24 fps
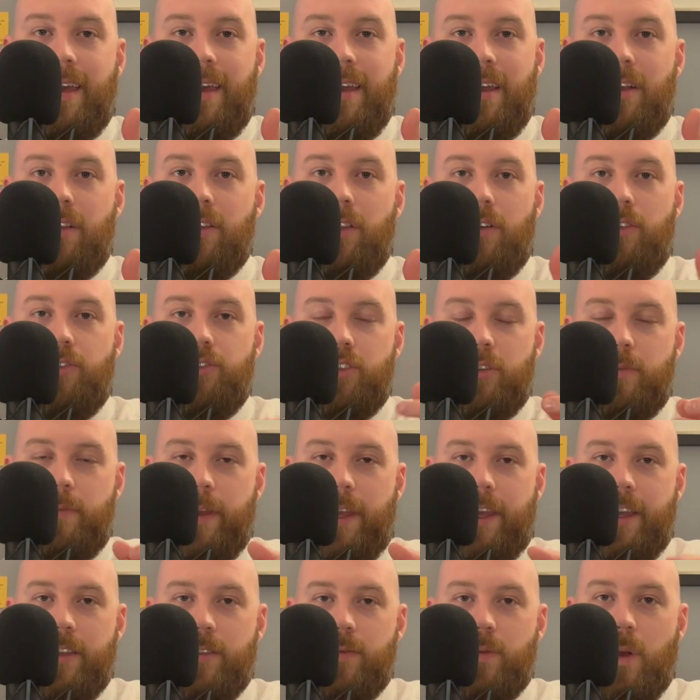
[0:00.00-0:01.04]
enclosure
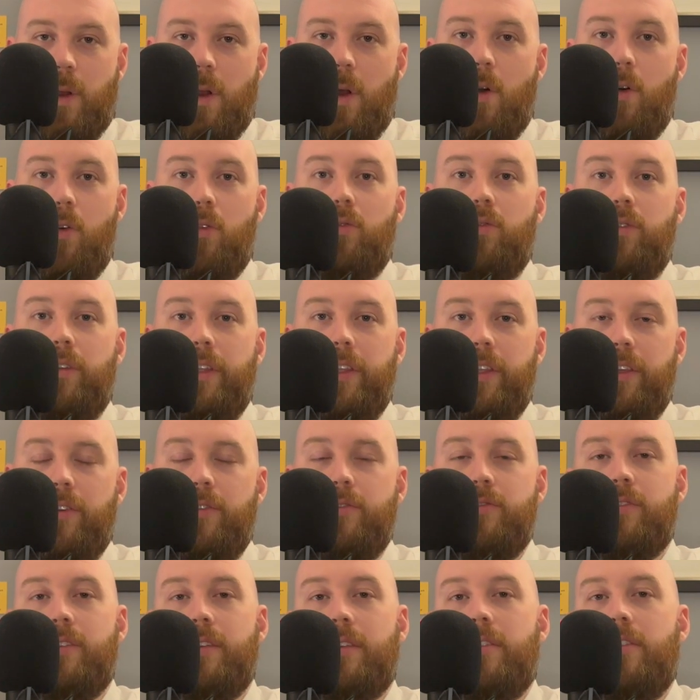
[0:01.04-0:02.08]
because we're only
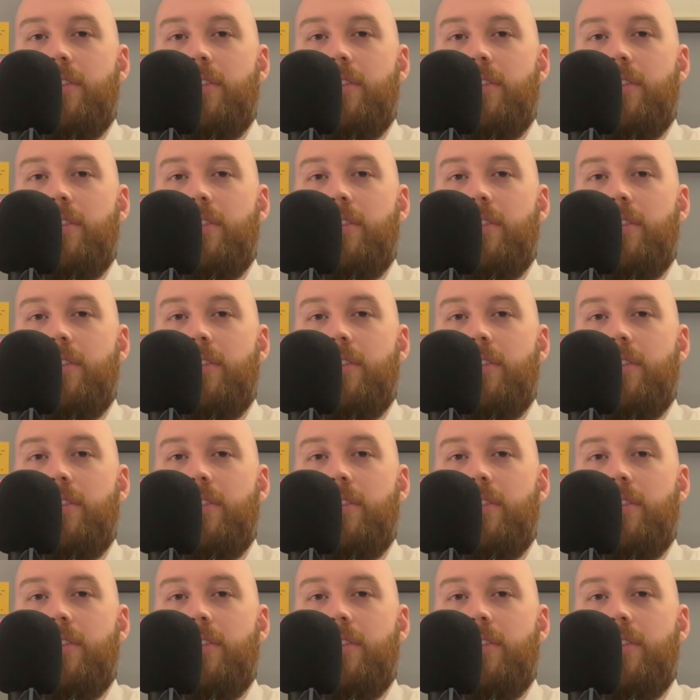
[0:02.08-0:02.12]
using